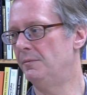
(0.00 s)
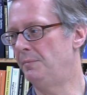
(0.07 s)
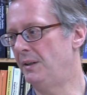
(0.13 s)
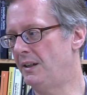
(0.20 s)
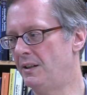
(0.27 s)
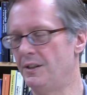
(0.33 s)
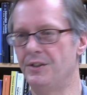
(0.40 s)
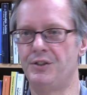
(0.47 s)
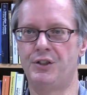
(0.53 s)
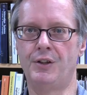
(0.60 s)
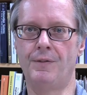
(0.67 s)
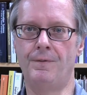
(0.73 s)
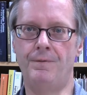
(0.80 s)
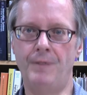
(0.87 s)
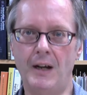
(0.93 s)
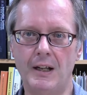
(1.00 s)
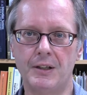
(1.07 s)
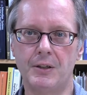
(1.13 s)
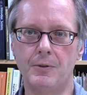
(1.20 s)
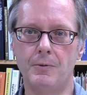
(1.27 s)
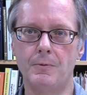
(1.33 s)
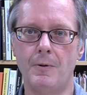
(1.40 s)
because you
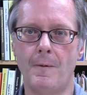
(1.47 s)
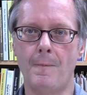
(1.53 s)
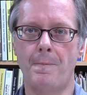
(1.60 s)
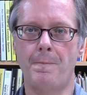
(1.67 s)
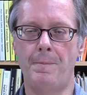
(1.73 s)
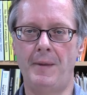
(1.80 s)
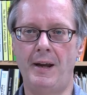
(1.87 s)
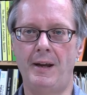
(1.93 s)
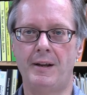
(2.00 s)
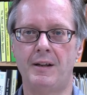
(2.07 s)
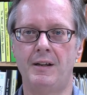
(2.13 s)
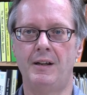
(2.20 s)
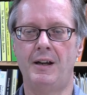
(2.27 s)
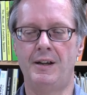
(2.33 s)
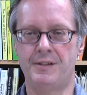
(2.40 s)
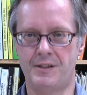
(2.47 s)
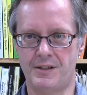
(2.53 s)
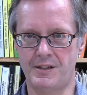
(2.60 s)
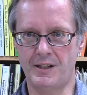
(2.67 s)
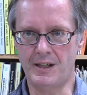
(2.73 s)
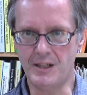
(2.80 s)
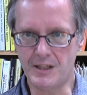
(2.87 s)
value that as a
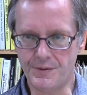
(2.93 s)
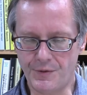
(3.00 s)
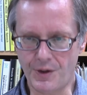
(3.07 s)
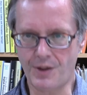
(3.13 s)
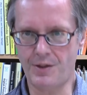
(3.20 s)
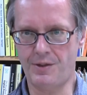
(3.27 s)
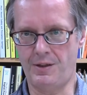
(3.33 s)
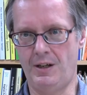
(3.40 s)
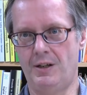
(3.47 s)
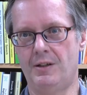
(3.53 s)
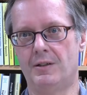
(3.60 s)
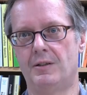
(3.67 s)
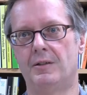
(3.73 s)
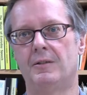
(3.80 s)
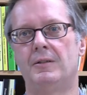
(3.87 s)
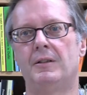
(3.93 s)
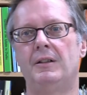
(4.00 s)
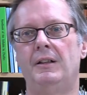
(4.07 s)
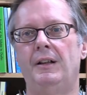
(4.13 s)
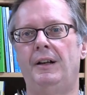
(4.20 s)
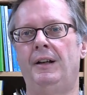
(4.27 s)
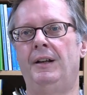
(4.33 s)
scientific thinker
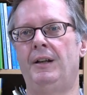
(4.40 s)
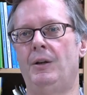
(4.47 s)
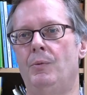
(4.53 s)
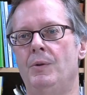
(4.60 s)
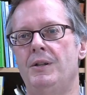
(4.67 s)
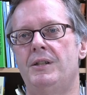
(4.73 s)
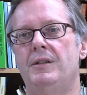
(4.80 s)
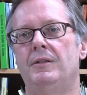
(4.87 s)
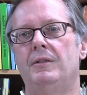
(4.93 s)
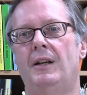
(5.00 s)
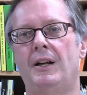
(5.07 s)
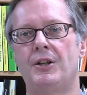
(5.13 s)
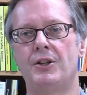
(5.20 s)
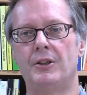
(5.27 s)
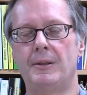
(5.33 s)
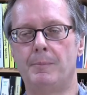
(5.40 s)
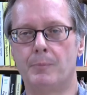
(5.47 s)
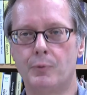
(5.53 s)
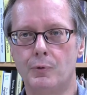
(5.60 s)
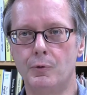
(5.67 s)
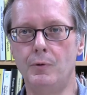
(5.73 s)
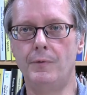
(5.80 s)
and you want to actually
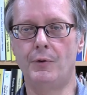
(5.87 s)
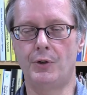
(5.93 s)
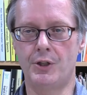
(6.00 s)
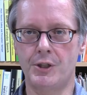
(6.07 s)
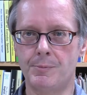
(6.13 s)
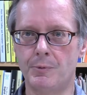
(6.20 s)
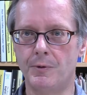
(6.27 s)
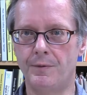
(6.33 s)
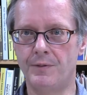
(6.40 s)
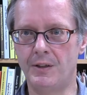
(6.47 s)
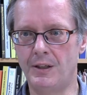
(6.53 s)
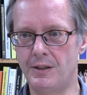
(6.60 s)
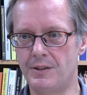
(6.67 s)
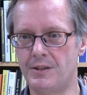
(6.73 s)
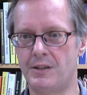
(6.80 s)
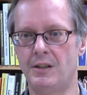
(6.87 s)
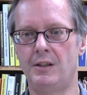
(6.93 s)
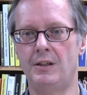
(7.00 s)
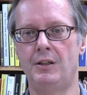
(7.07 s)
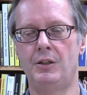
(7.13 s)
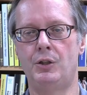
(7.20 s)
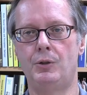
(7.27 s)
prove or disprove things
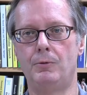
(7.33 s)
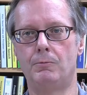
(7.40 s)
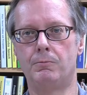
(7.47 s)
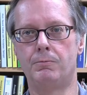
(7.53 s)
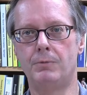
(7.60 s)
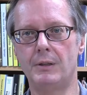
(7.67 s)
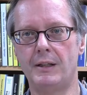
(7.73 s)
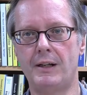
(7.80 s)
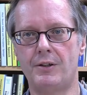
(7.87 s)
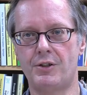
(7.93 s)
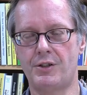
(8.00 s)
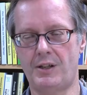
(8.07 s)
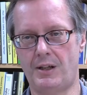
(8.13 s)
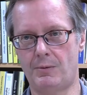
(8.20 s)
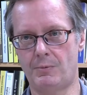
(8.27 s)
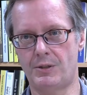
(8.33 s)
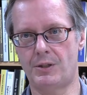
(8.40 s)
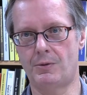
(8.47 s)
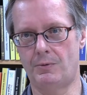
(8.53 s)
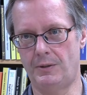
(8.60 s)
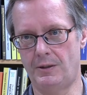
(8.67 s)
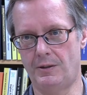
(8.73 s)
to really understand what's
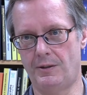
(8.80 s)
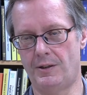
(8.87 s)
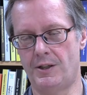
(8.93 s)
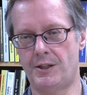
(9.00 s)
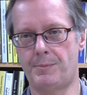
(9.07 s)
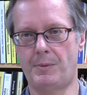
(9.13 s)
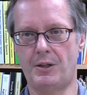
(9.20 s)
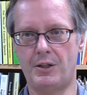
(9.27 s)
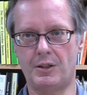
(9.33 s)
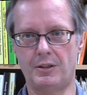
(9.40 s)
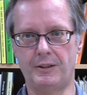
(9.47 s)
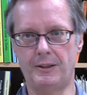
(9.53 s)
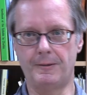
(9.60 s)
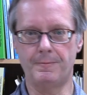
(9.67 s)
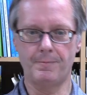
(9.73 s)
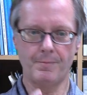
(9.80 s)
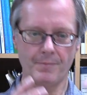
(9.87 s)
going on, especially